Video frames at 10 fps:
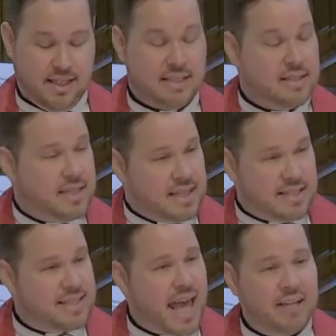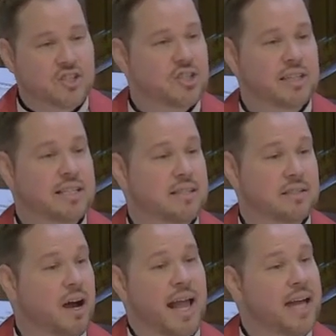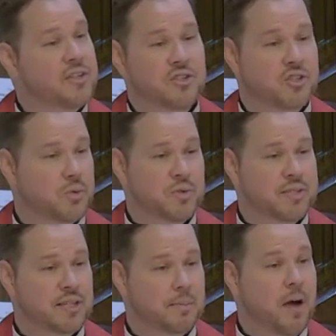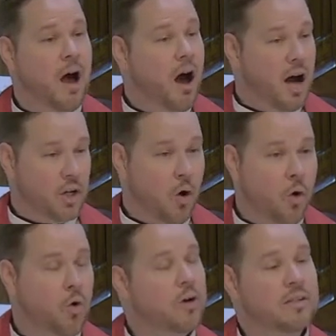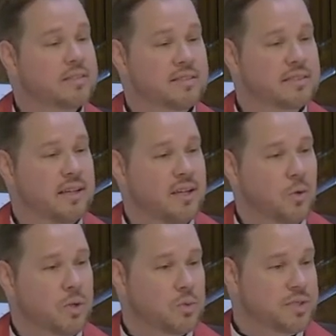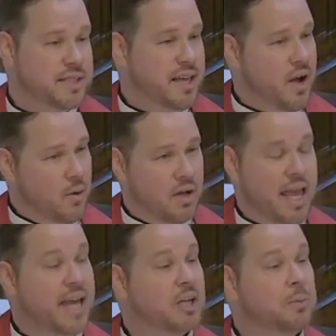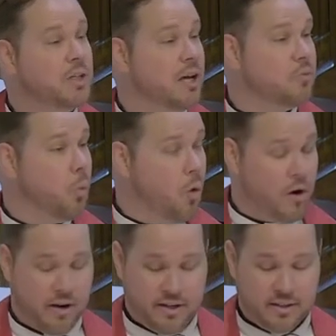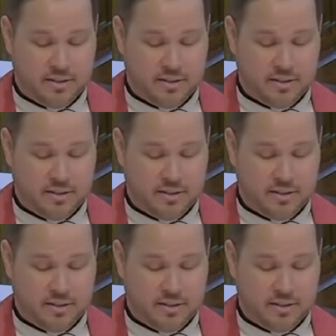He intentionally does not enter Jerusalem on a horse, which was the animal of war.